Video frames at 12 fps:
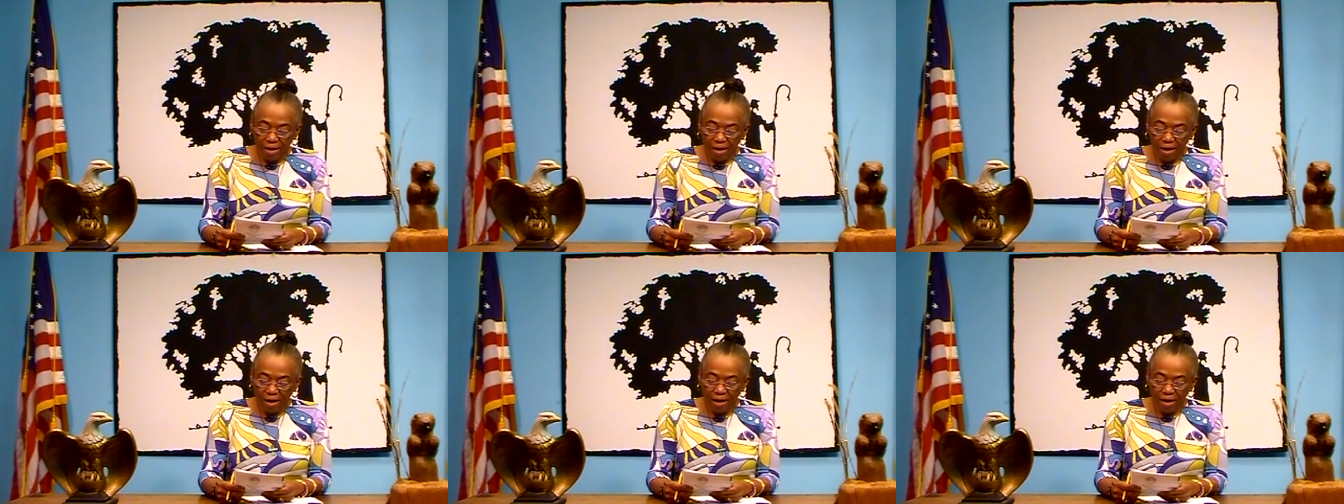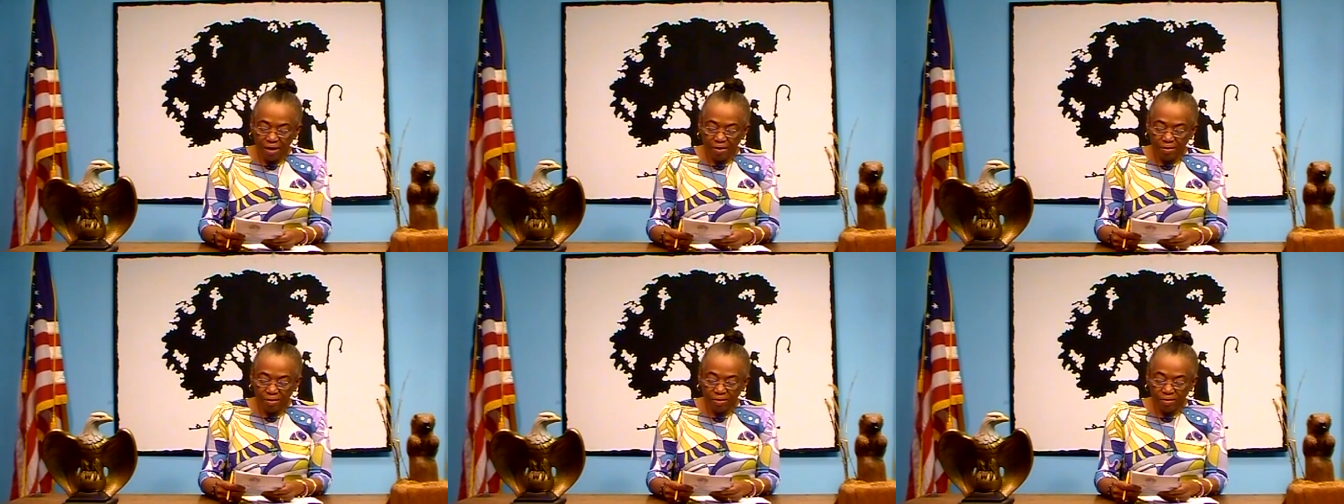
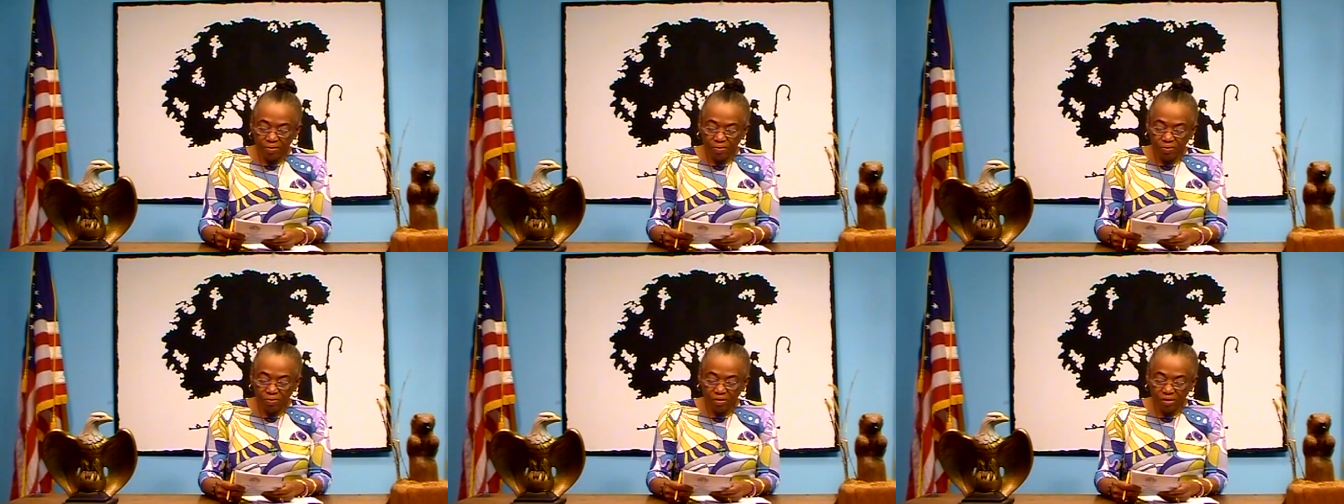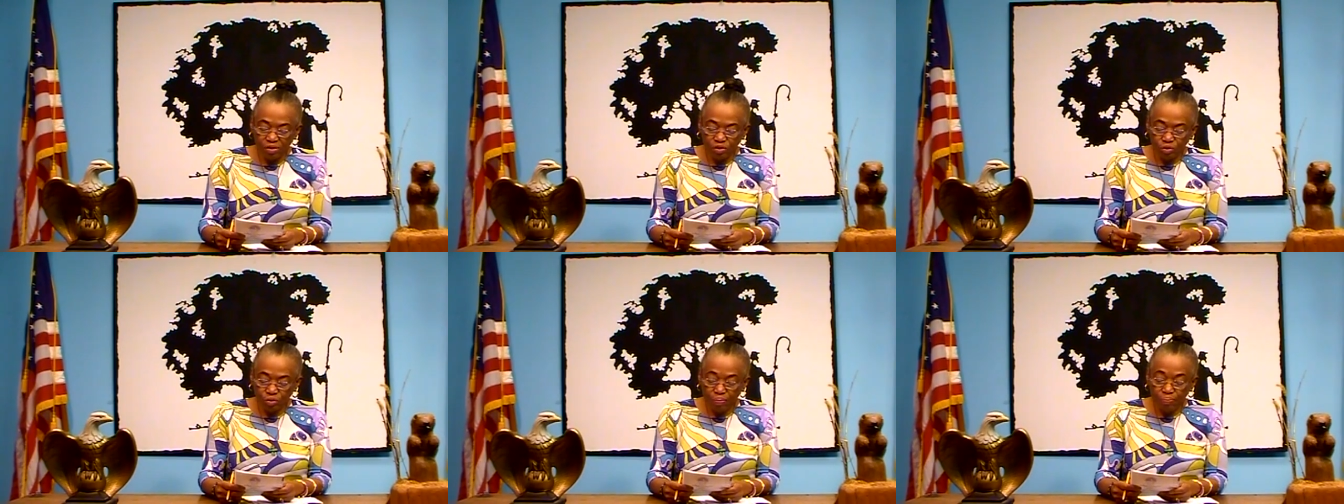Uh, the
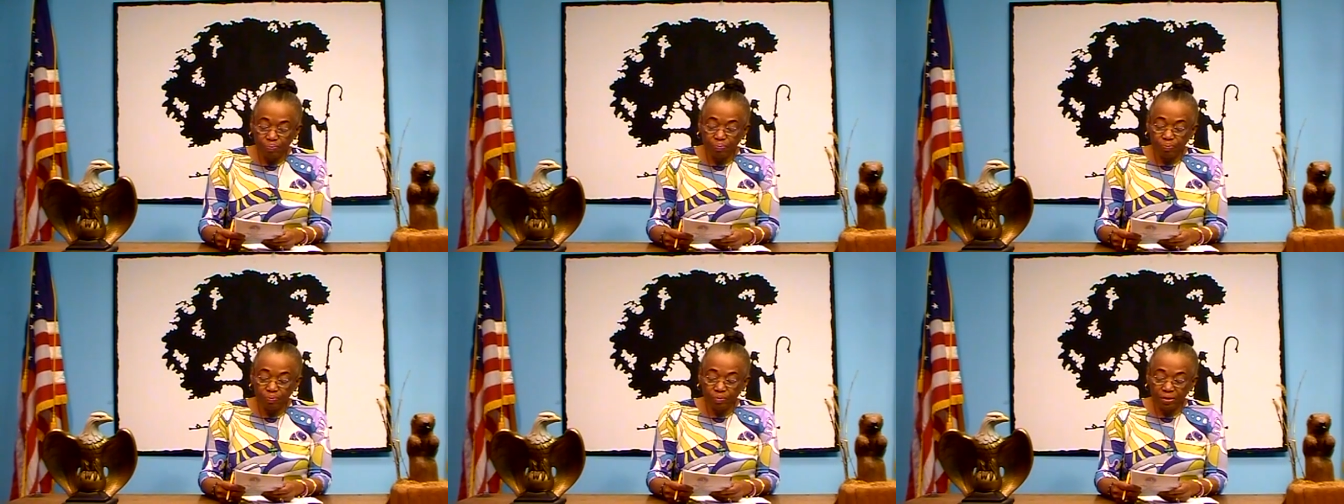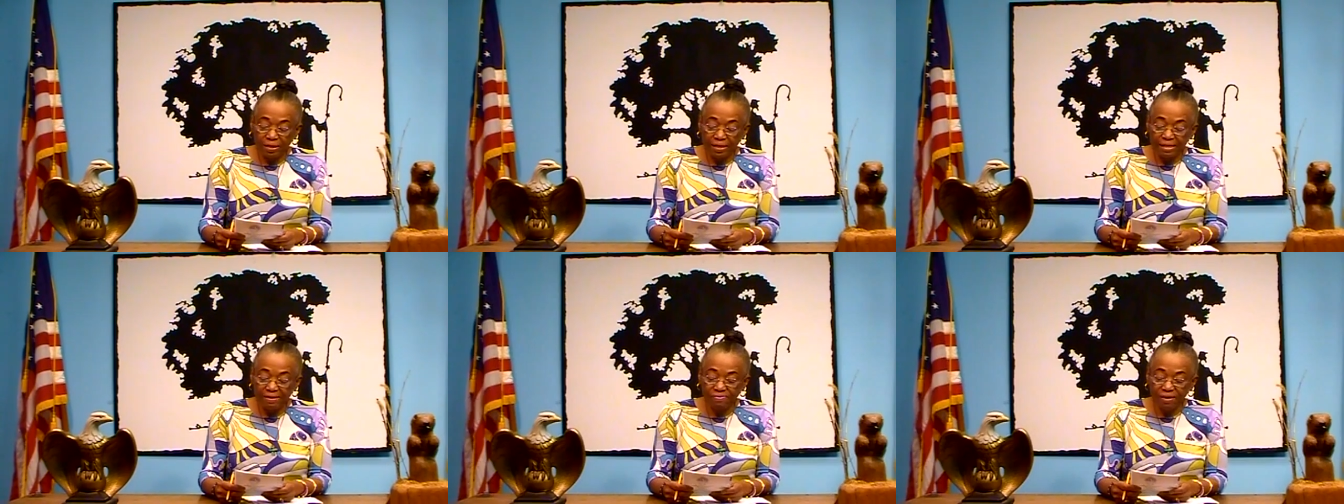trip will
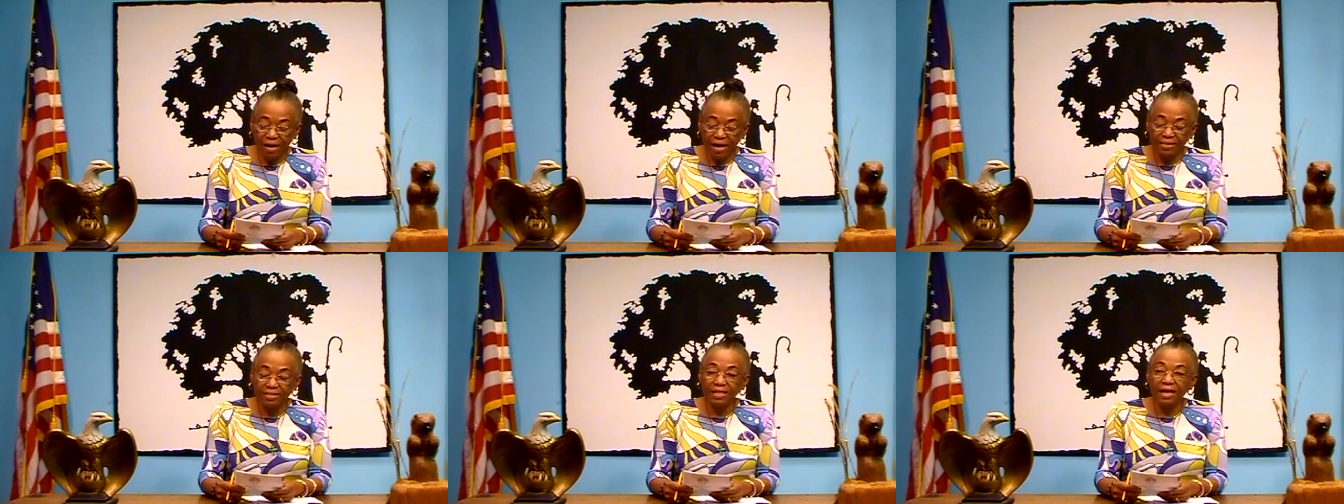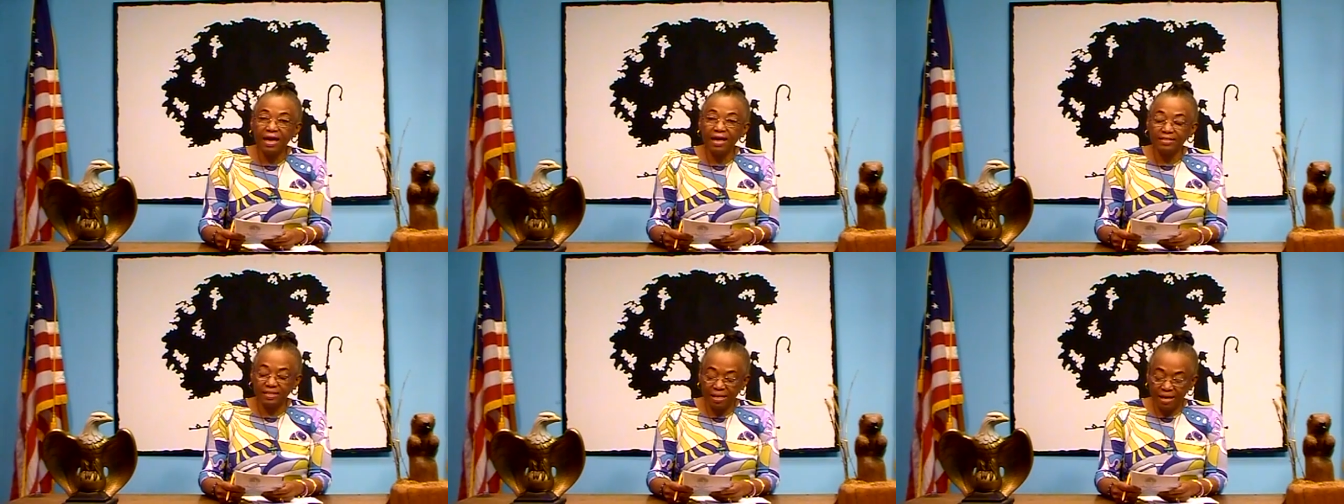leave at
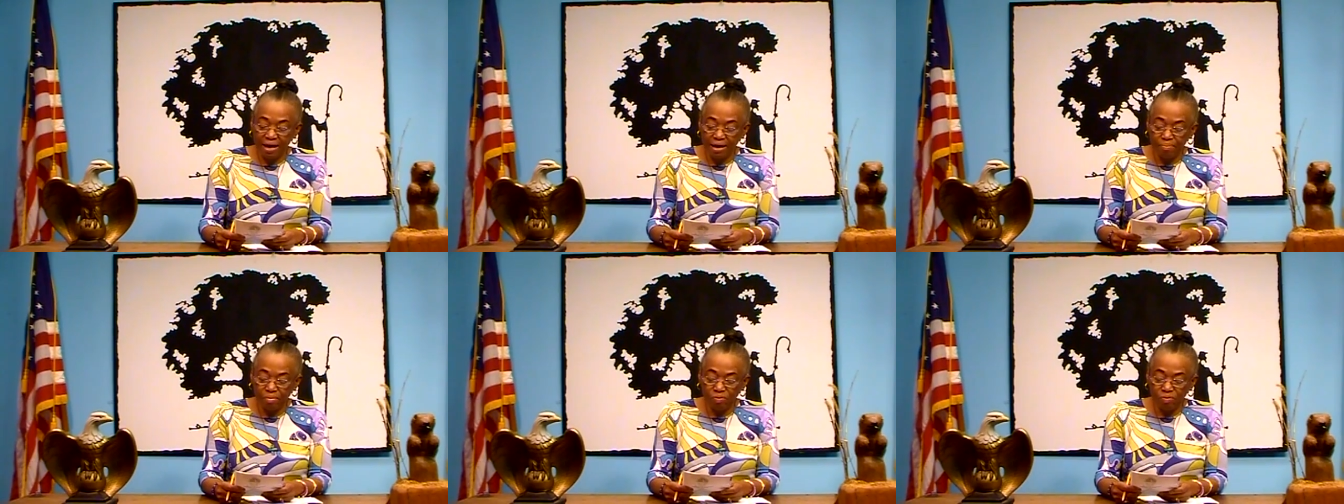8 a.m.